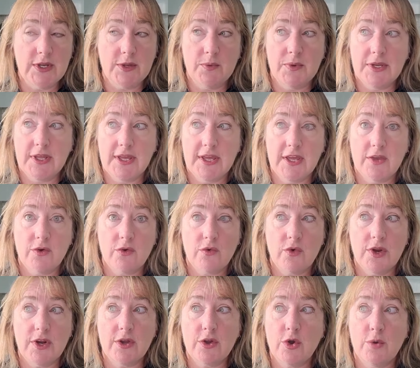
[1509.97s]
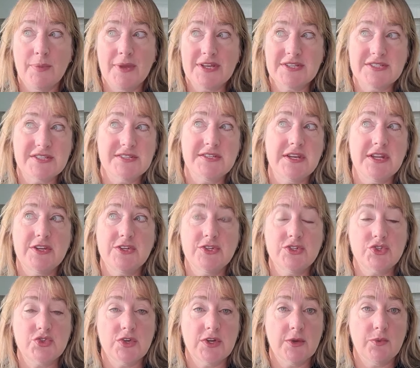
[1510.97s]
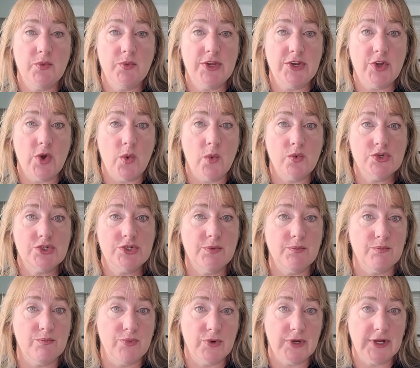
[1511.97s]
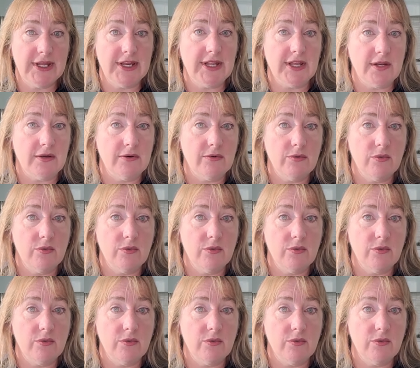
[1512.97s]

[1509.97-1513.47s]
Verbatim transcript: really critical because as an industry, we don't bring it in.